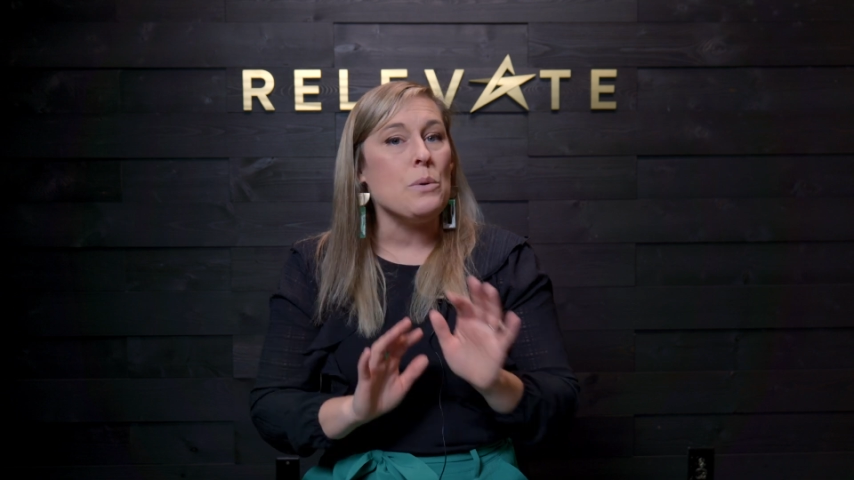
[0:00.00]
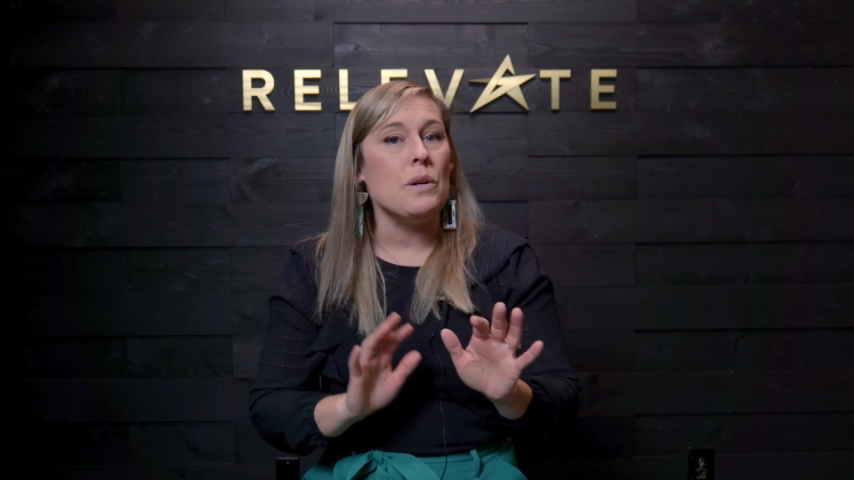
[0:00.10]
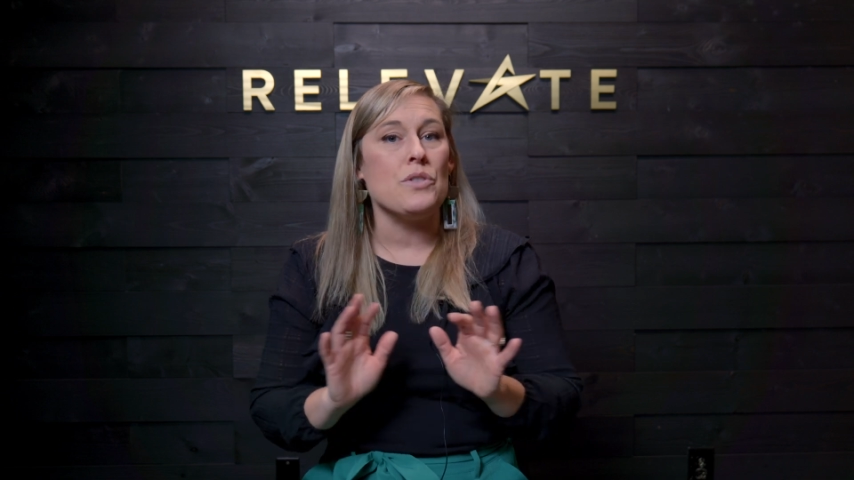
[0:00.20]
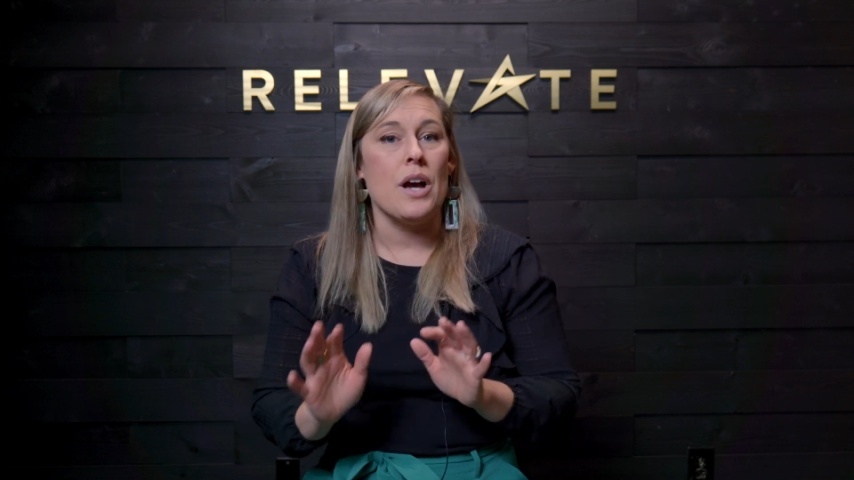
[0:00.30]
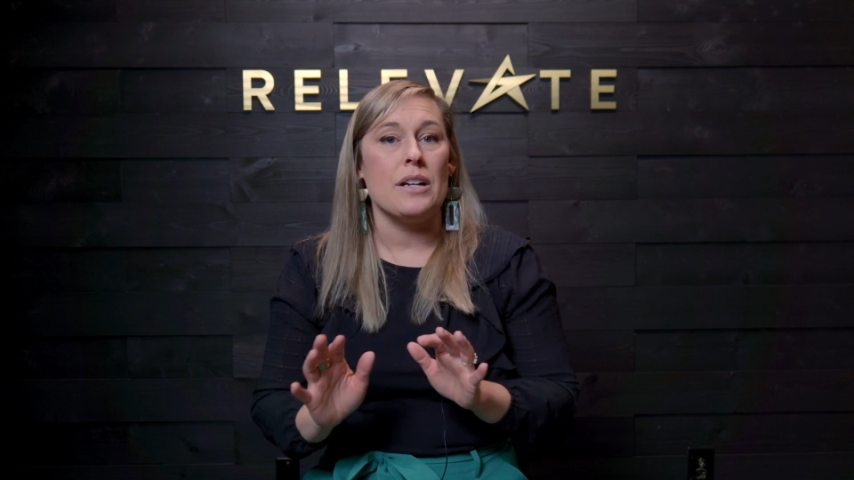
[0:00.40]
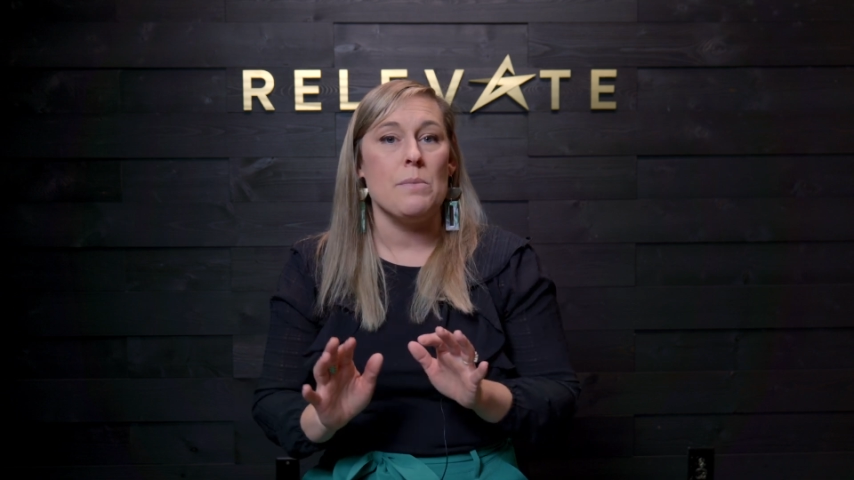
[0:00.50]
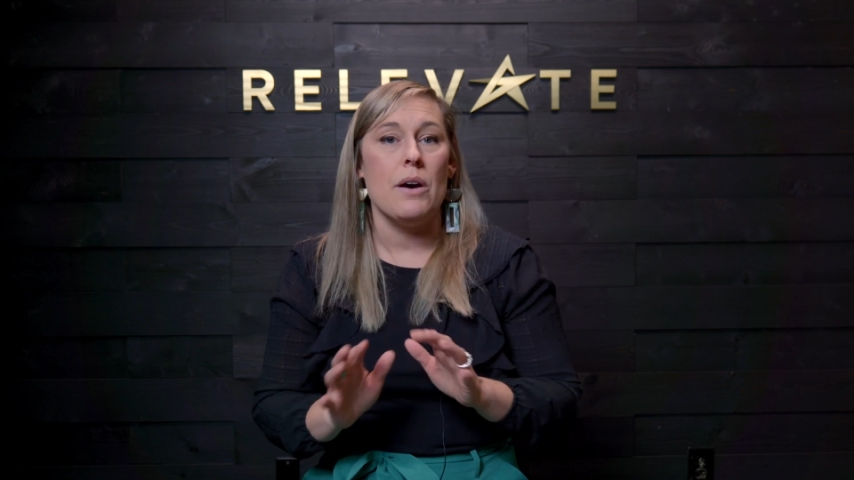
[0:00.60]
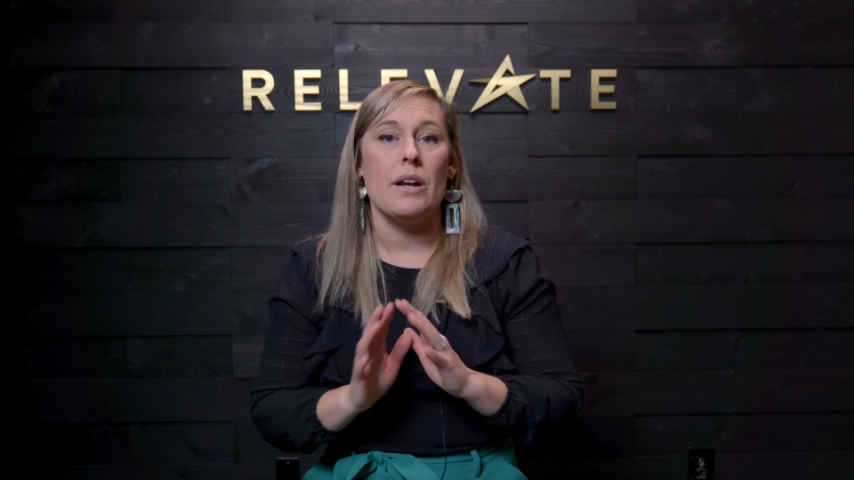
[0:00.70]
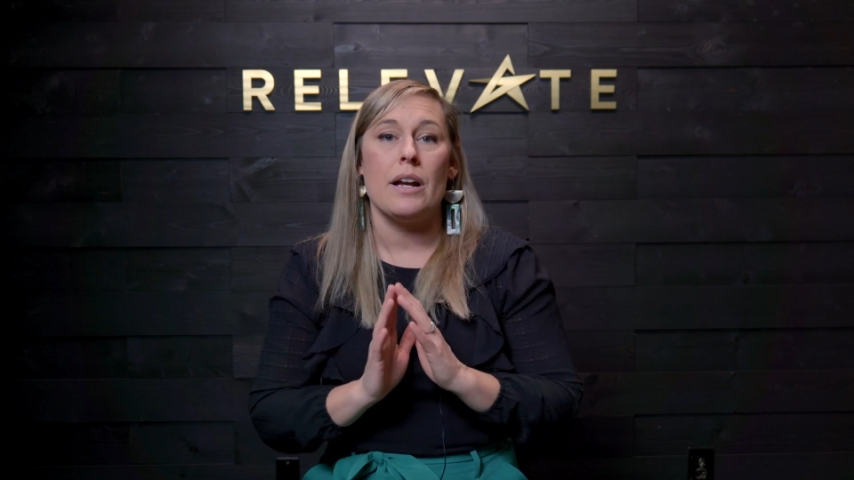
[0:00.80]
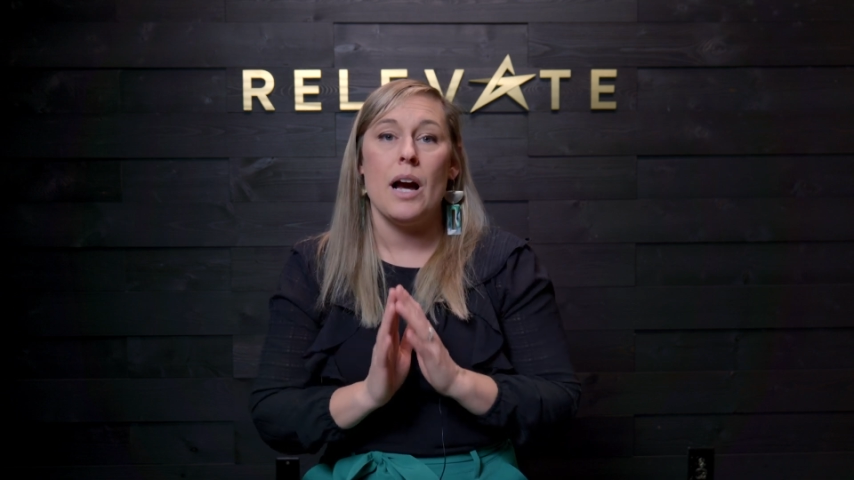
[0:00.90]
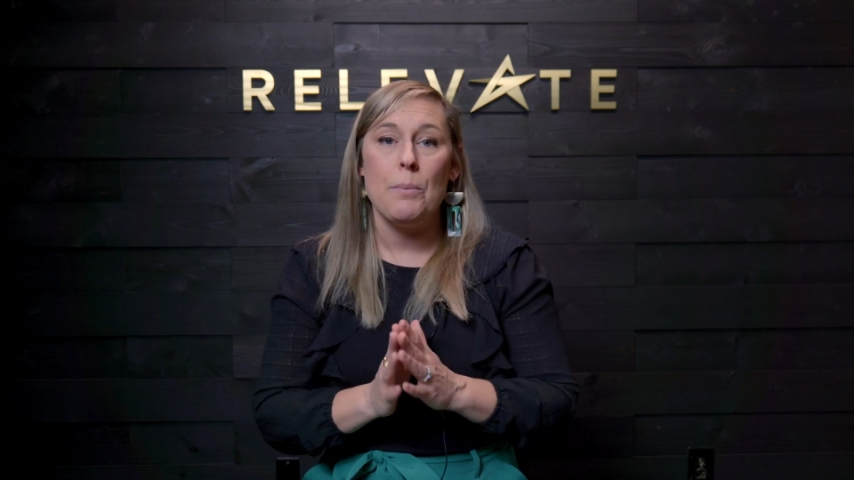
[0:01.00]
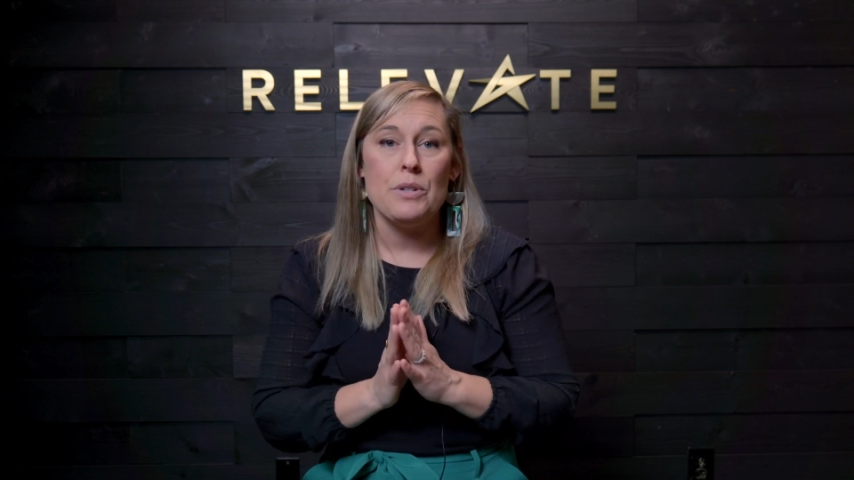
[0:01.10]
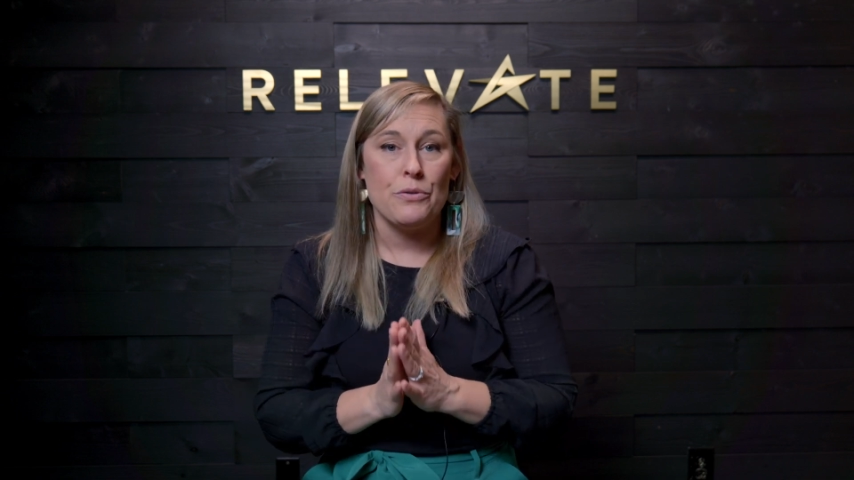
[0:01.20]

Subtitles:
we've talked about a couple